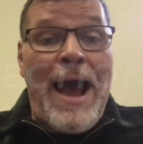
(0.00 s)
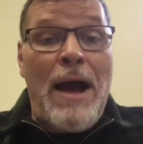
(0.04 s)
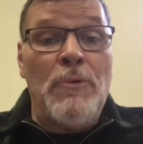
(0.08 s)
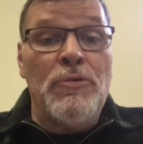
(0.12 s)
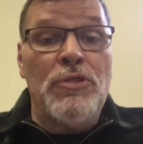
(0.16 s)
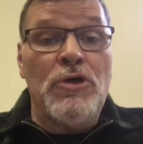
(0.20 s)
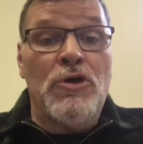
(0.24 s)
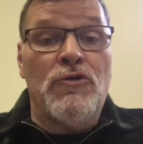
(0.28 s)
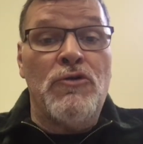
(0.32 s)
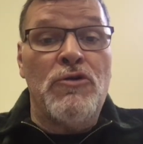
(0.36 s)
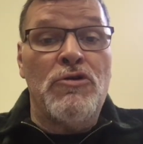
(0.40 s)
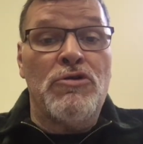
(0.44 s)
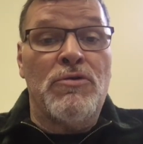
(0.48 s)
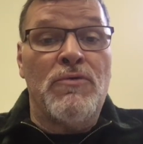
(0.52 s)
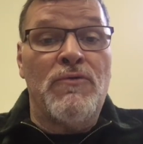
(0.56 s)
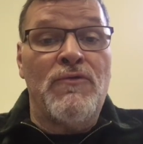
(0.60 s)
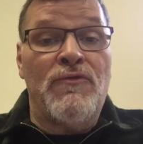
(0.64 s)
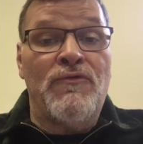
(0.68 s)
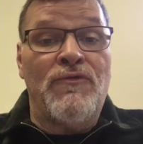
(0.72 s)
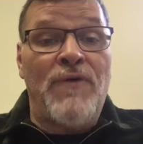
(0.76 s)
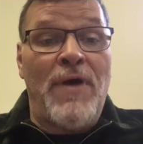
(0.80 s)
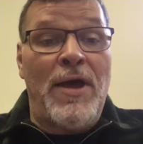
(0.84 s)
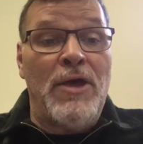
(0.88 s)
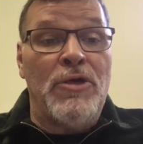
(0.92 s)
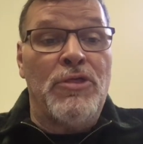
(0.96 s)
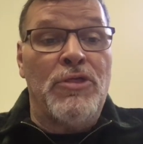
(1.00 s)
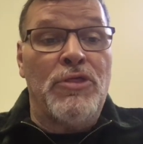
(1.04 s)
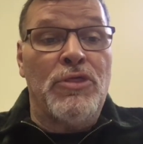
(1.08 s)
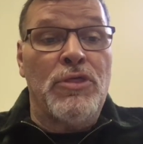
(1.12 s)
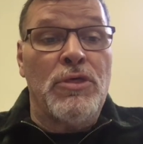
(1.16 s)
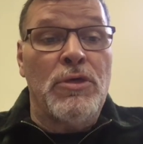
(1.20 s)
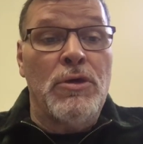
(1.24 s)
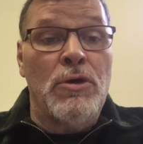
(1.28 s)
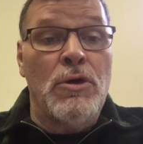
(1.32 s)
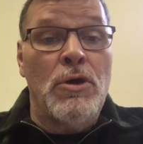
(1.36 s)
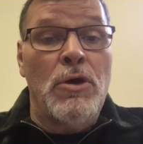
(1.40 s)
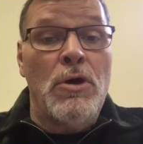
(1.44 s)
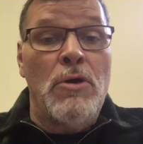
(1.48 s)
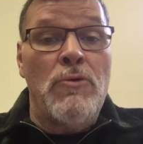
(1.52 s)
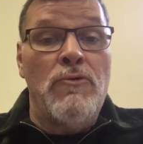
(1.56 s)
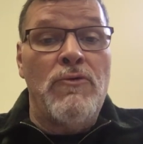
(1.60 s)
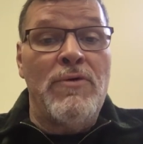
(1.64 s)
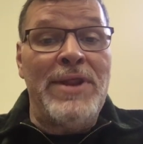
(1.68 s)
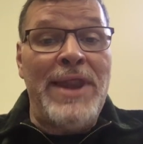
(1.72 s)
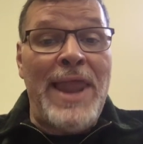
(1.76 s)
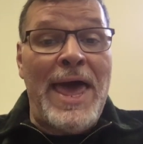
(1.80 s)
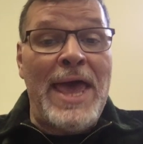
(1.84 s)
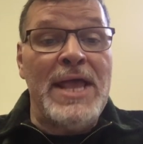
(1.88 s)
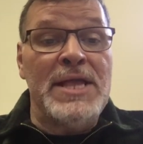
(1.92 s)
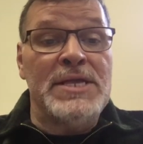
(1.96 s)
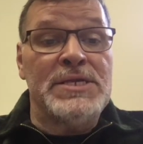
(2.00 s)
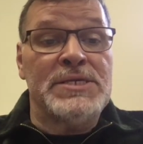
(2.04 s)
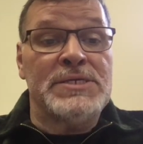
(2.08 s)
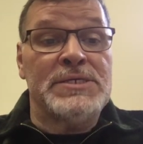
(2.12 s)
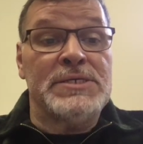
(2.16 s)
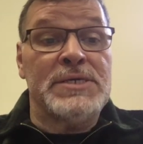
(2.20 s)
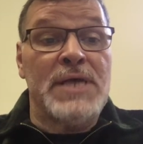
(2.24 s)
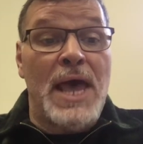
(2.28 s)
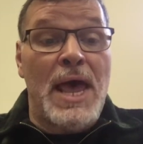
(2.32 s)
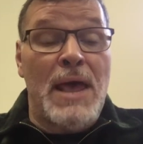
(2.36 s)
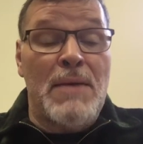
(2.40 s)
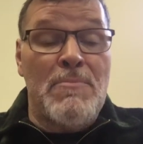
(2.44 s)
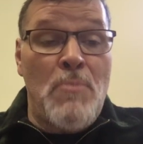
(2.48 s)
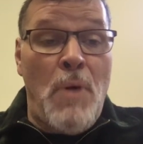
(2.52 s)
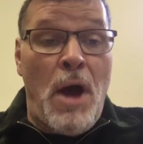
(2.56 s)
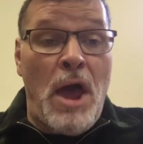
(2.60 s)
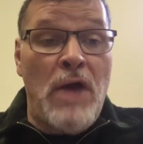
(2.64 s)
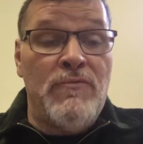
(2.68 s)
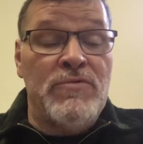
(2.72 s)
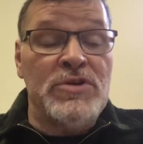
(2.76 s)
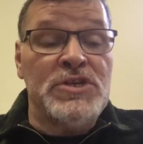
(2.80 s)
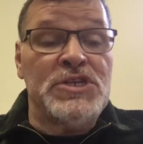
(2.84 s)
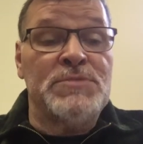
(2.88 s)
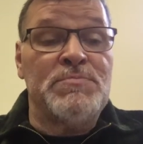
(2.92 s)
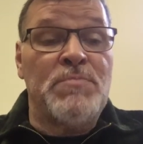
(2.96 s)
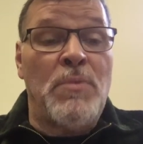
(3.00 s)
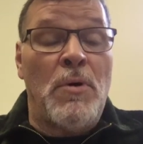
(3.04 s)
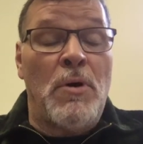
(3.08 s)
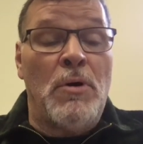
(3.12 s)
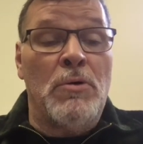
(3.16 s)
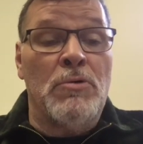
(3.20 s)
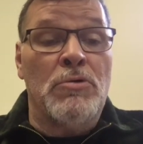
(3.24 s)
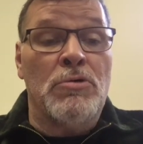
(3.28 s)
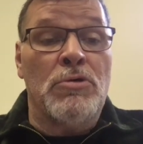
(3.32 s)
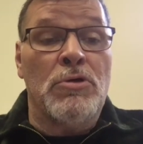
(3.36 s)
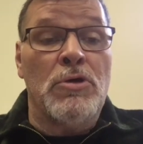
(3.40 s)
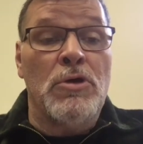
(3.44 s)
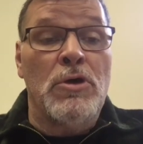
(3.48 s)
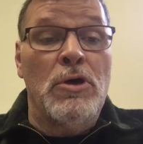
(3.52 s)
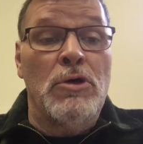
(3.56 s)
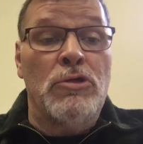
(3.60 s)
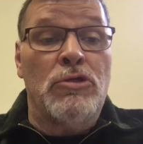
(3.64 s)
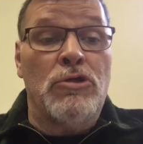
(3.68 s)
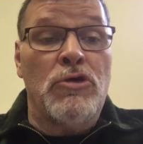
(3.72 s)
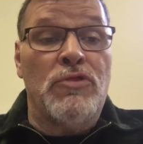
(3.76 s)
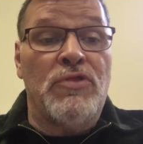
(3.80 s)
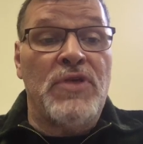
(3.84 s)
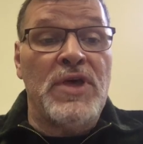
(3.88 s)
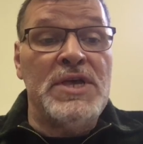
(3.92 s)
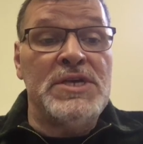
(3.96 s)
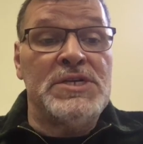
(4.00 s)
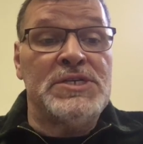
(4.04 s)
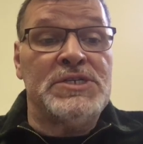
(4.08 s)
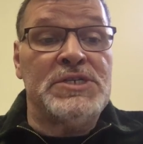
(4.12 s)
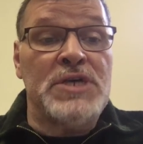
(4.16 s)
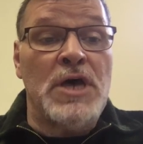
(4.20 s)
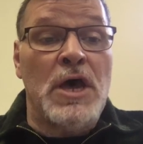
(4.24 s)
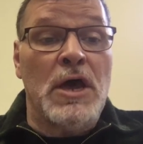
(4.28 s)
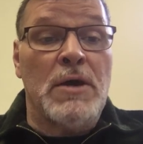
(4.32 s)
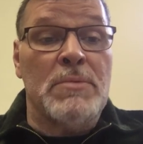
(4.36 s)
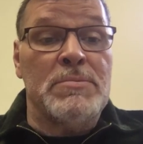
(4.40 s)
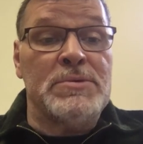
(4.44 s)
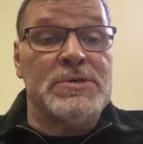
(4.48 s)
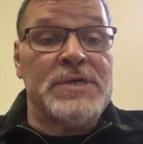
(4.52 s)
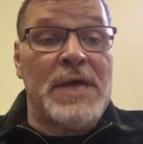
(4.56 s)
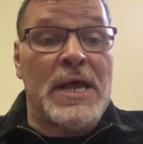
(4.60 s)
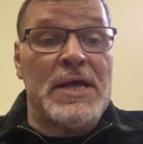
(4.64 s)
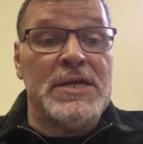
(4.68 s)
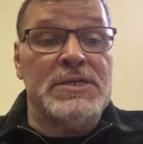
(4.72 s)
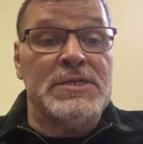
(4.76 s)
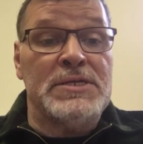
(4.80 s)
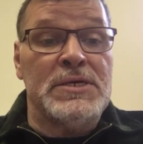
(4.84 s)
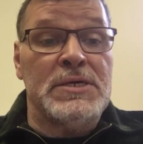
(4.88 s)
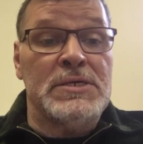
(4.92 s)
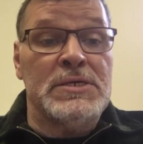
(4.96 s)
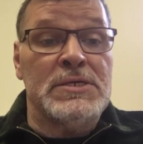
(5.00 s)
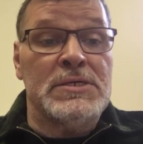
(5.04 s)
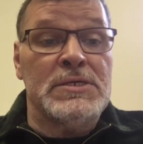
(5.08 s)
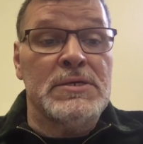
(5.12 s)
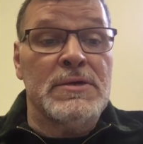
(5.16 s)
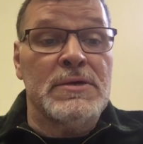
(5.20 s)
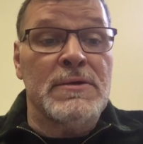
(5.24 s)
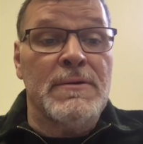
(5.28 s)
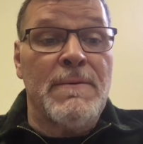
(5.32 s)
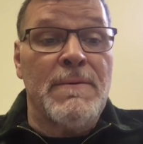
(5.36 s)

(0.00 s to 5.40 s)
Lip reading: the Christian faith relates and might respond to these circumstances.